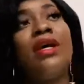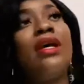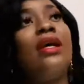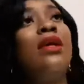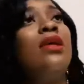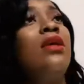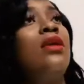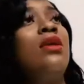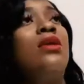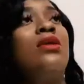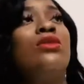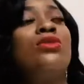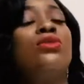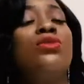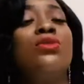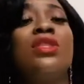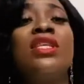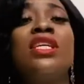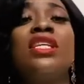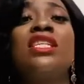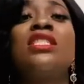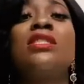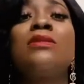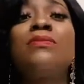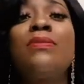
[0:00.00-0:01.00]
So their
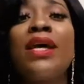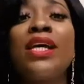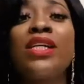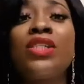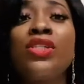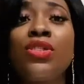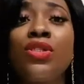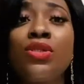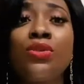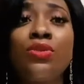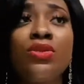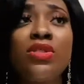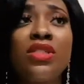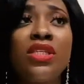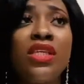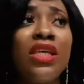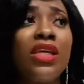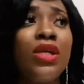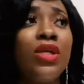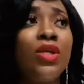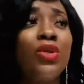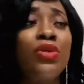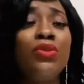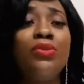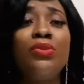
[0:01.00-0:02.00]
specialty, it could
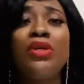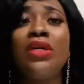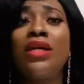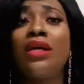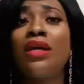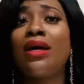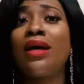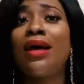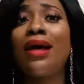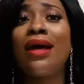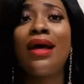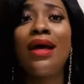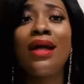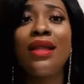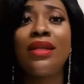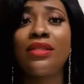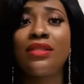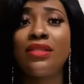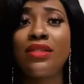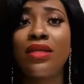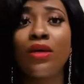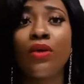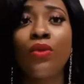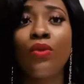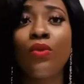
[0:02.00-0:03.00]
be a cardiac
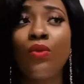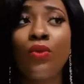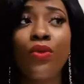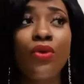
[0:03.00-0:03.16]
ward,